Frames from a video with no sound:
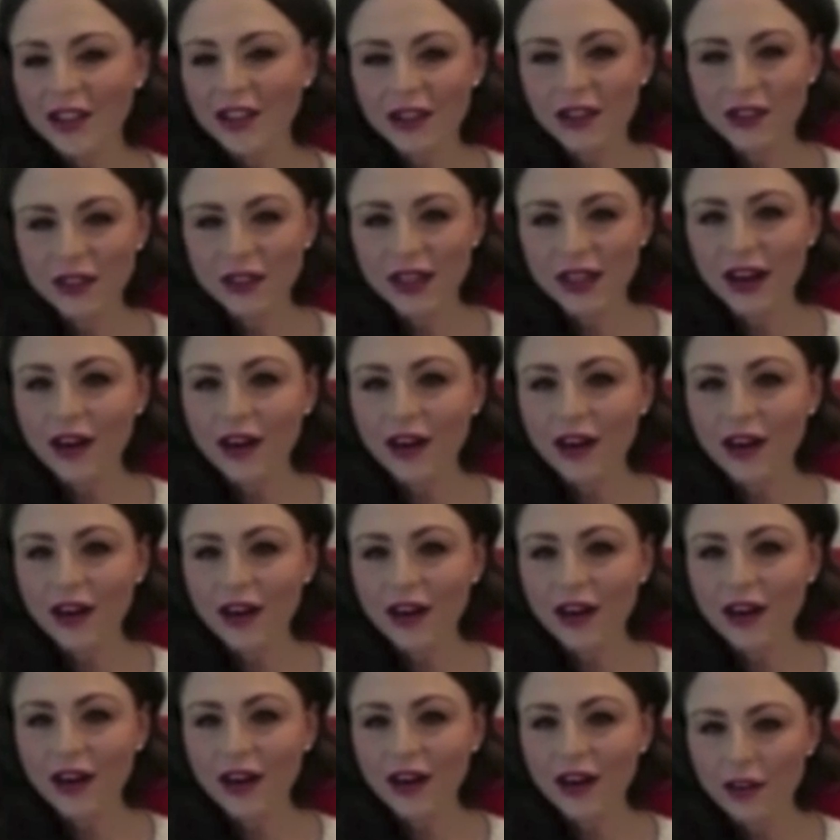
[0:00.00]
other actors
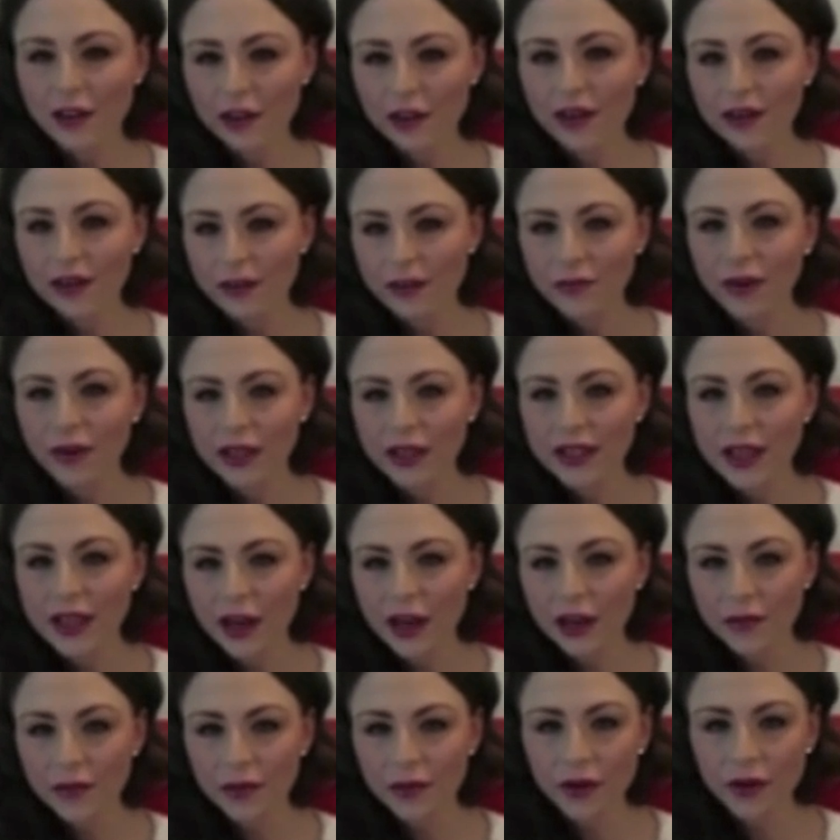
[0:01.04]
are very
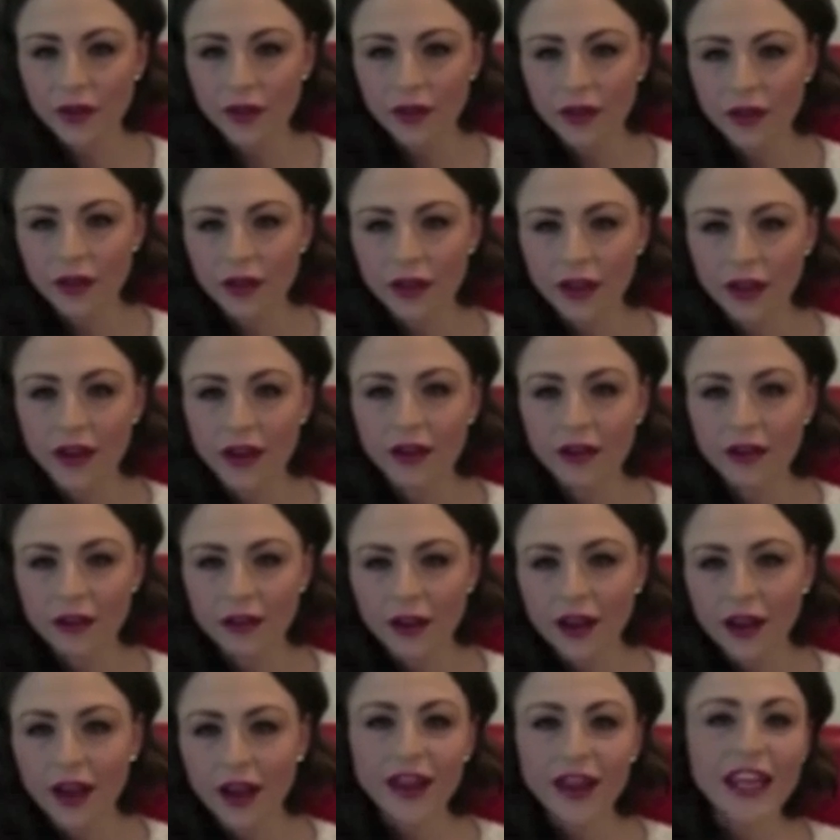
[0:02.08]
scared of her. The
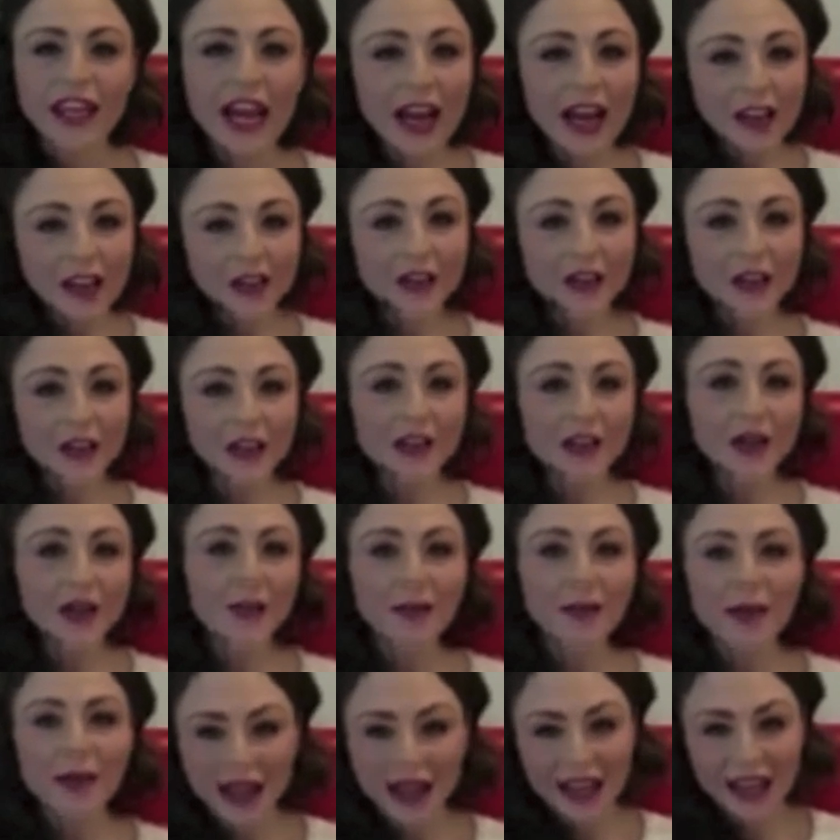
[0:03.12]
actors
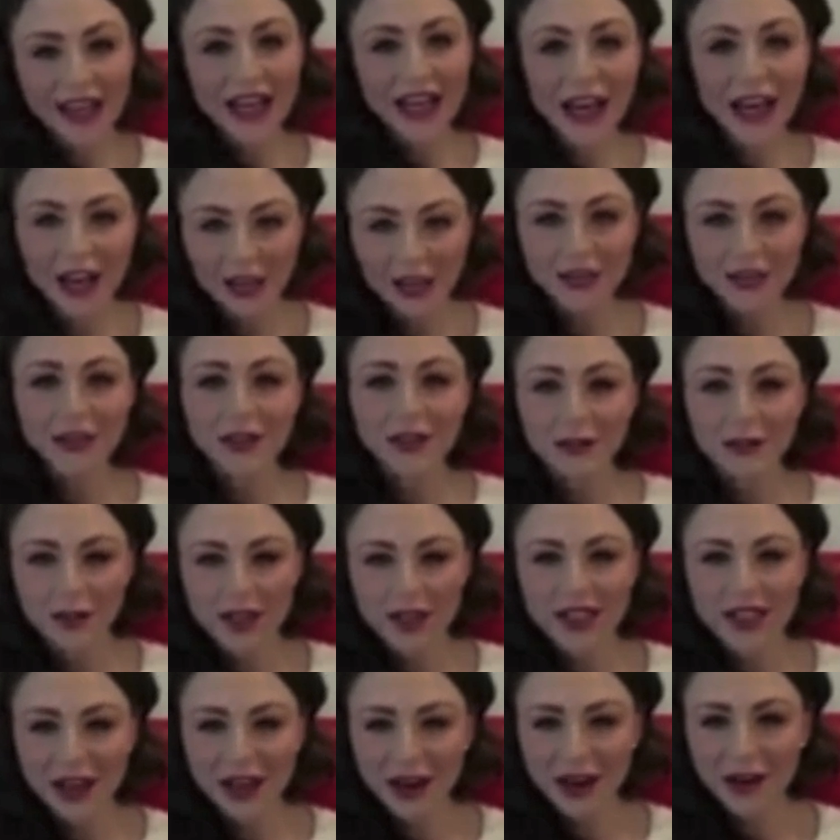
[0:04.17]
playing actors are
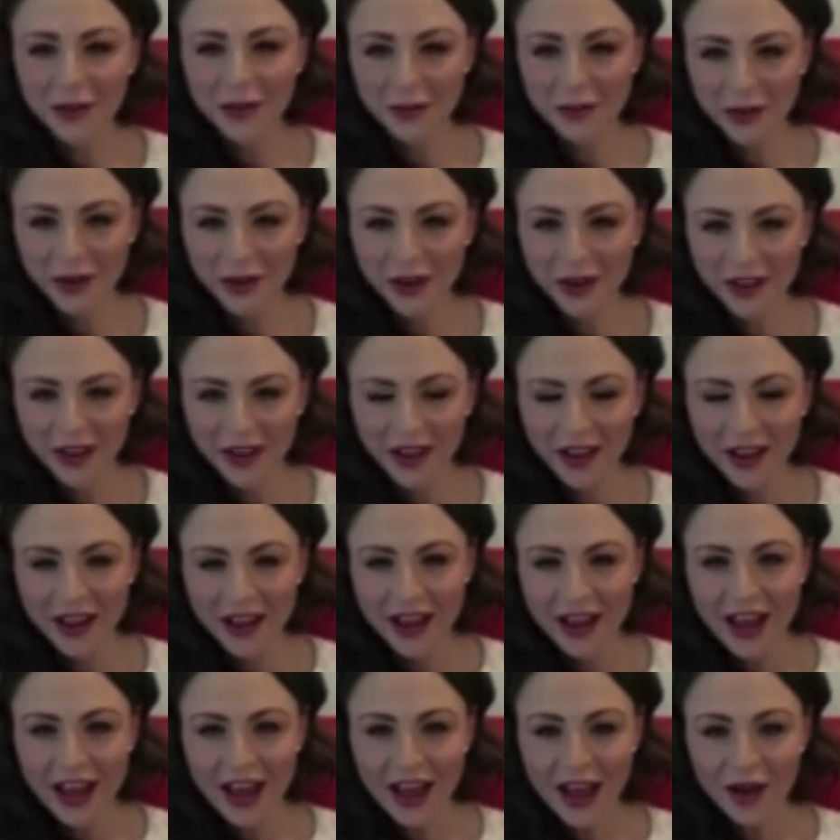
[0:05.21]
very scared of her.
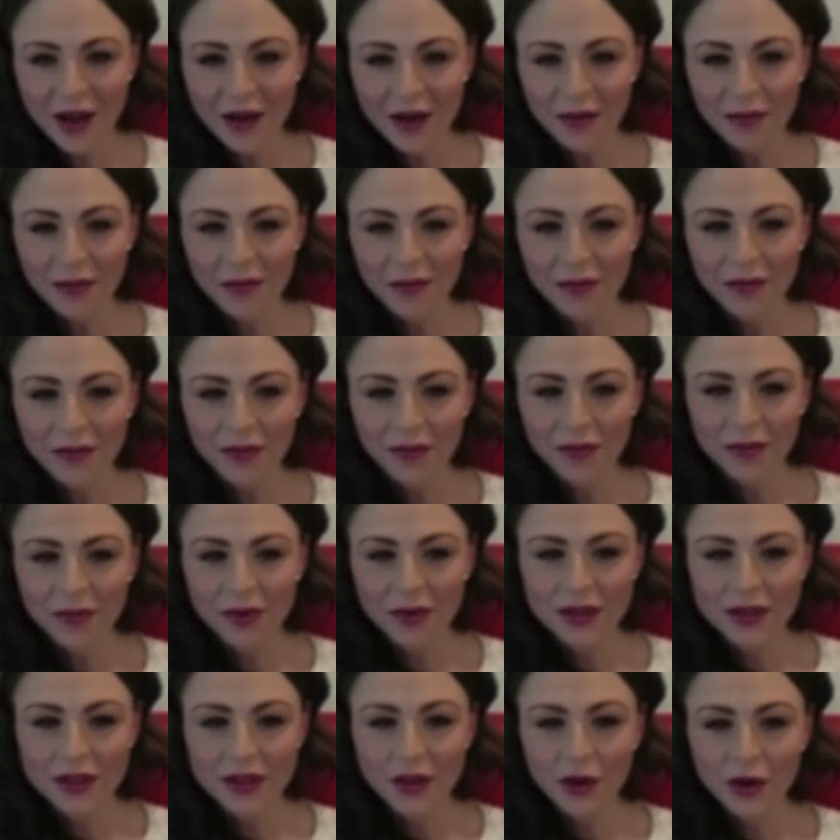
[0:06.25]

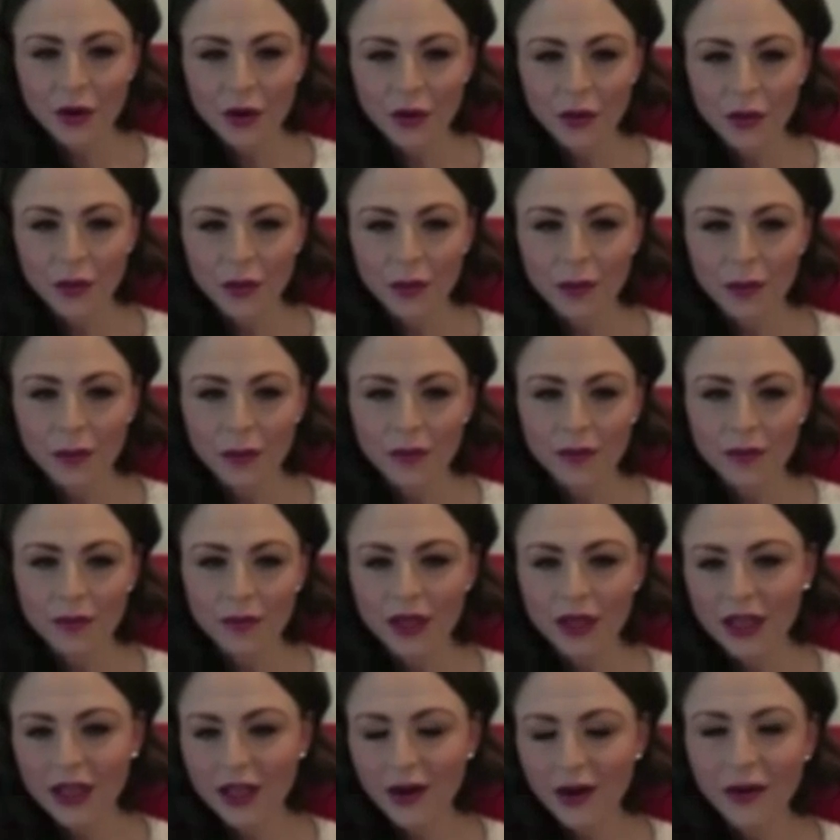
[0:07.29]
So
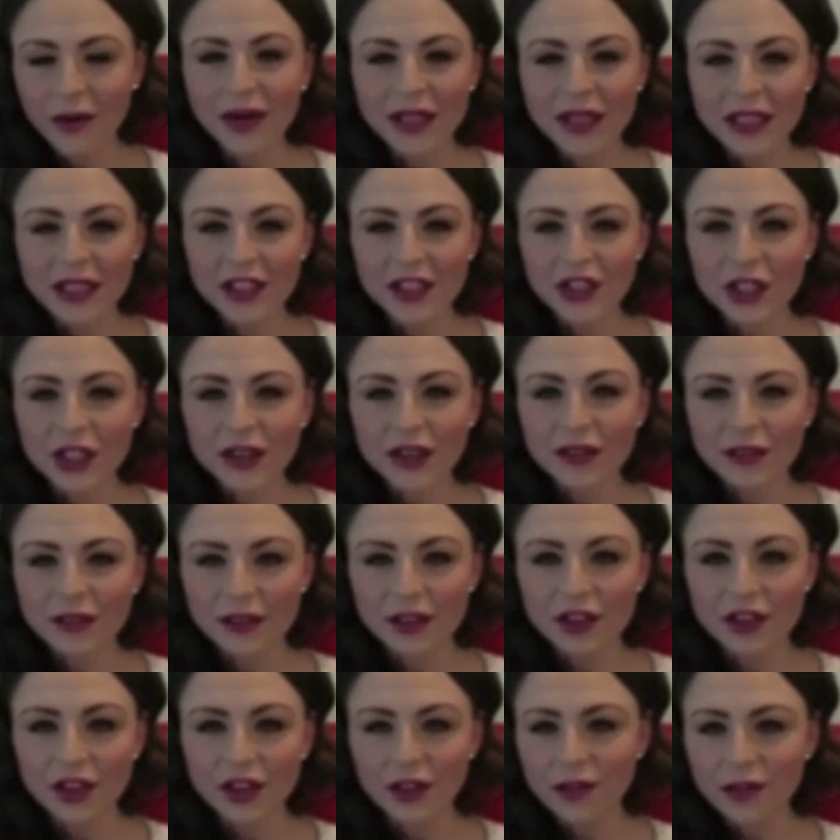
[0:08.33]

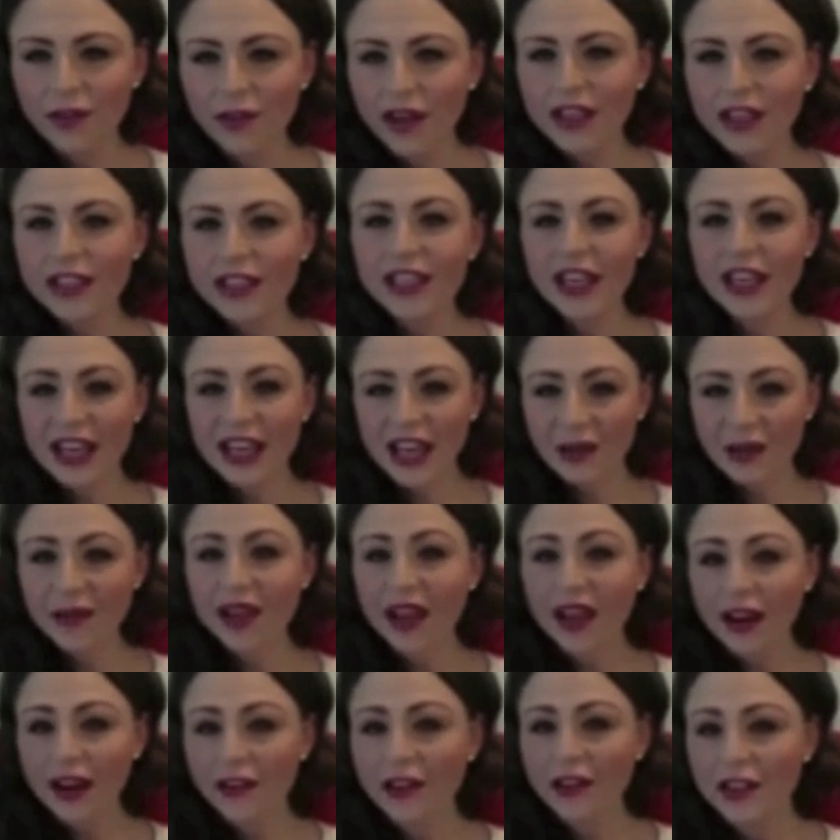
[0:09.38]
she's a very dynamic
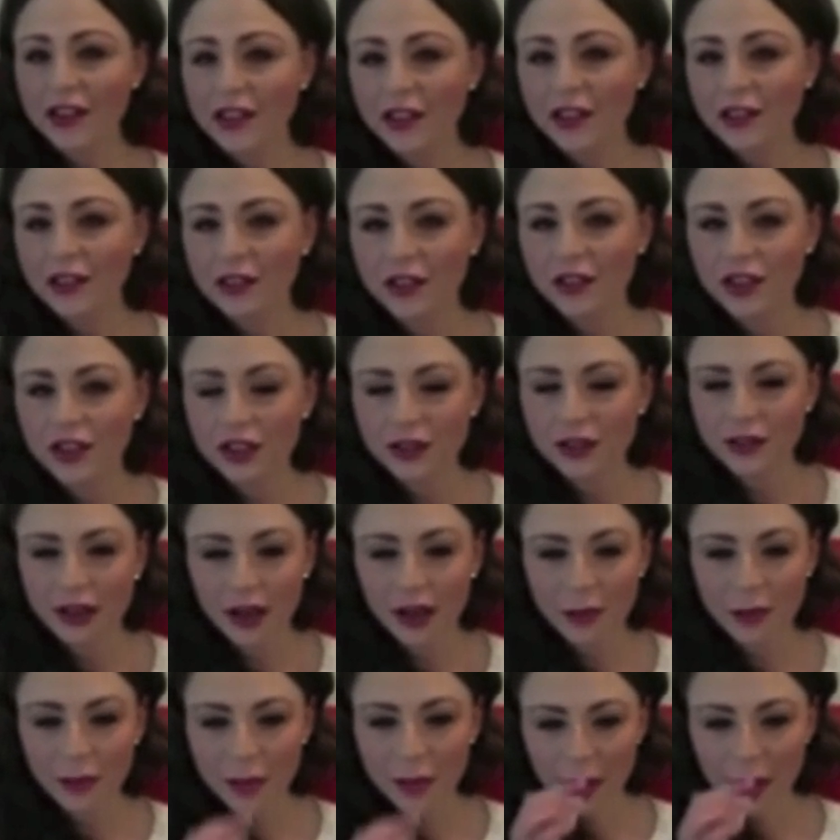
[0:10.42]
character. She's
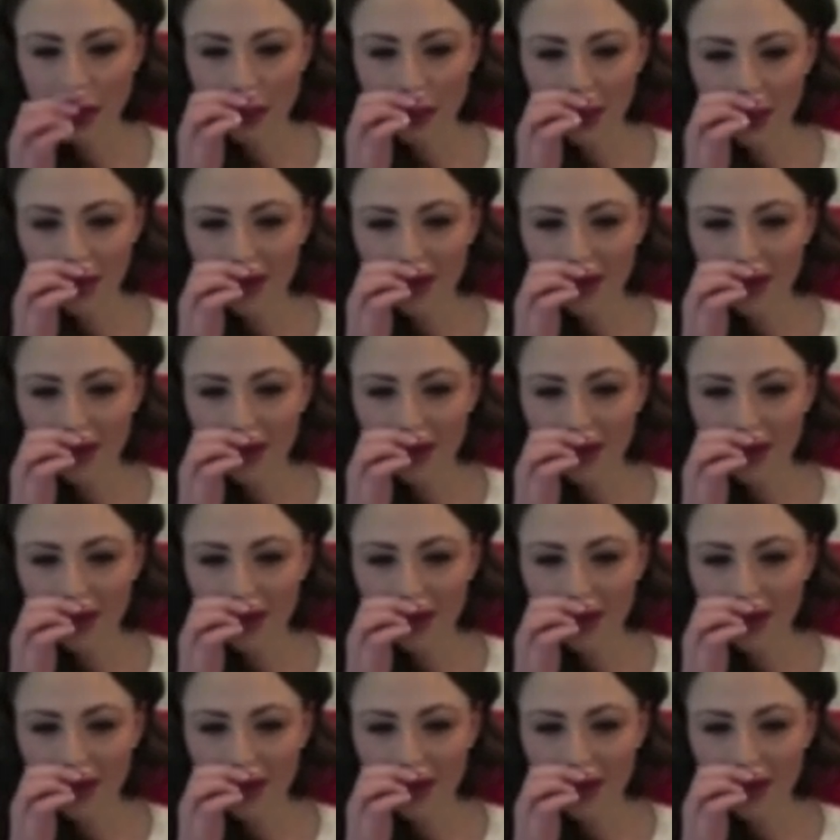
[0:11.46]
the